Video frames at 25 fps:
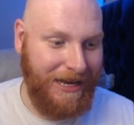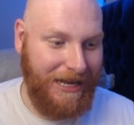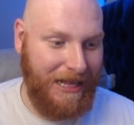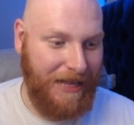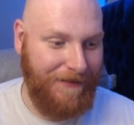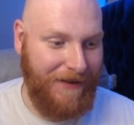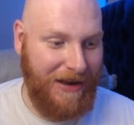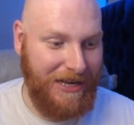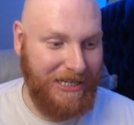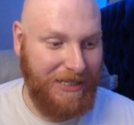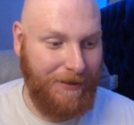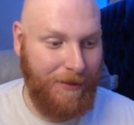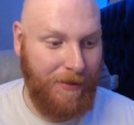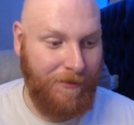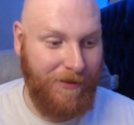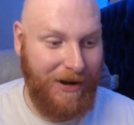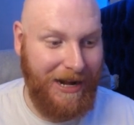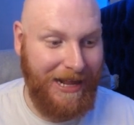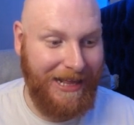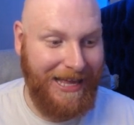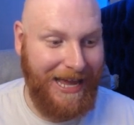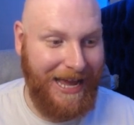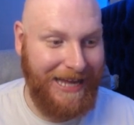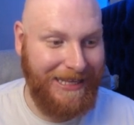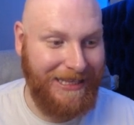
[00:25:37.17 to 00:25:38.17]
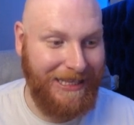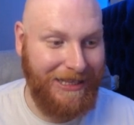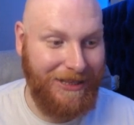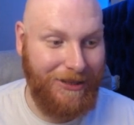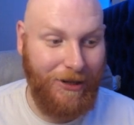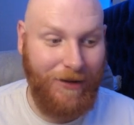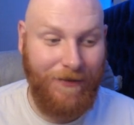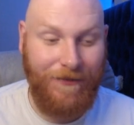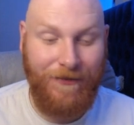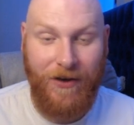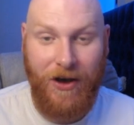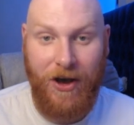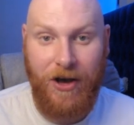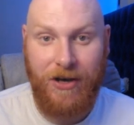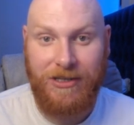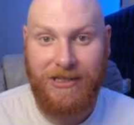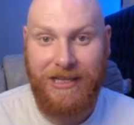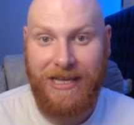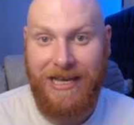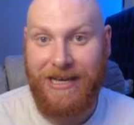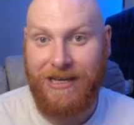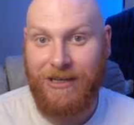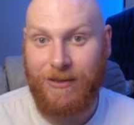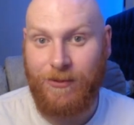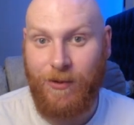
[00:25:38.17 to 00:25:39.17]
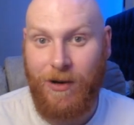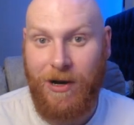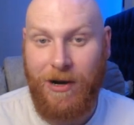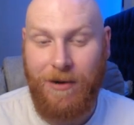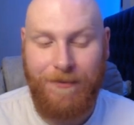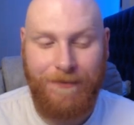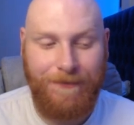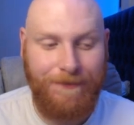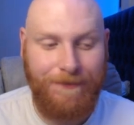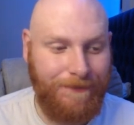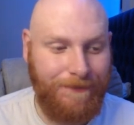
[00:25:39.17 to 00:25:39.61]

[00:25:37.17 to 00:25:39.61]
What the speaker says: They've actually been relegated to the First League as well.